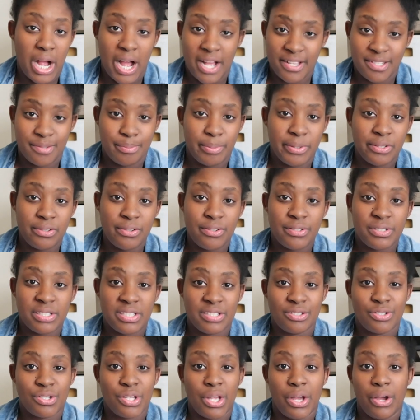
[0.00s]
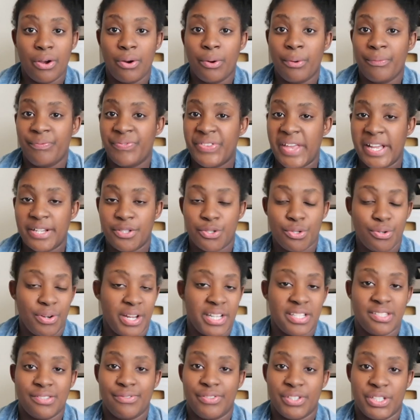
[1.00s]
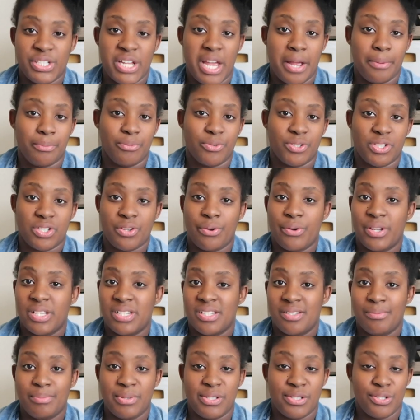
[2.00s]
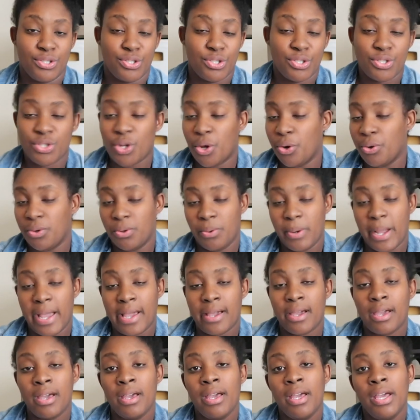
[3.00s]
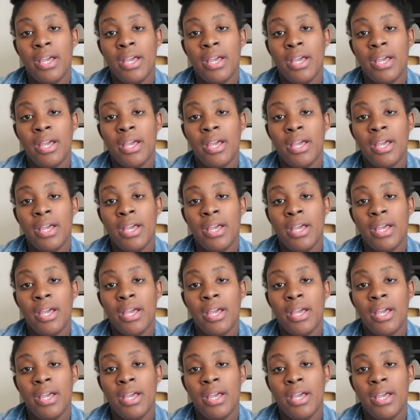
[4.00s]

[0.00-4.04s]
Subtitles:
hospitals, and so that transfer time was going to be so quick.